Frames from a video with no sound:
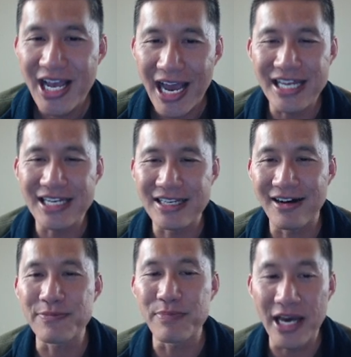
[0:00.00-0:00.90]
and he
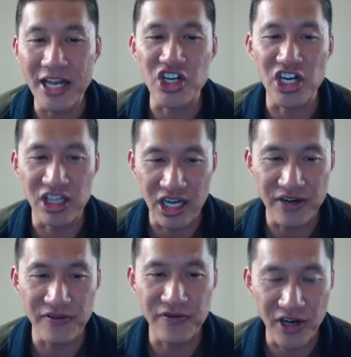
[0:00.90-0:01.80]
does manage a lot
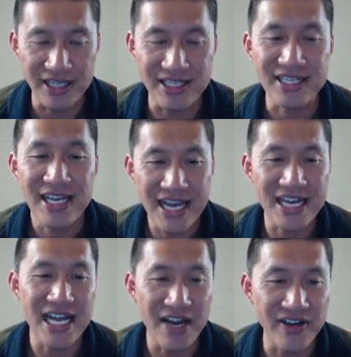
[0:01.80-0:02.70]
of funds
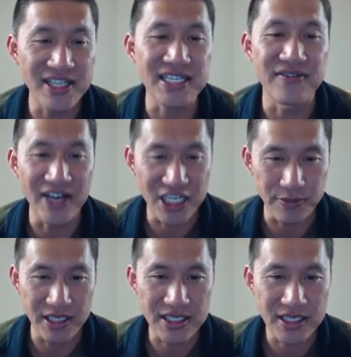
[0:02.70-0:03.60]
and FS
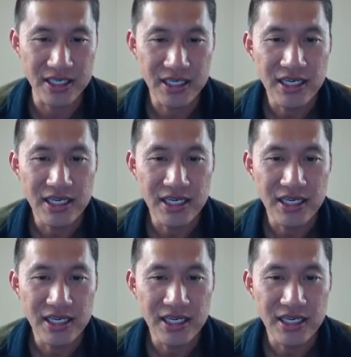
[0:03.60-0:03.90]
investments.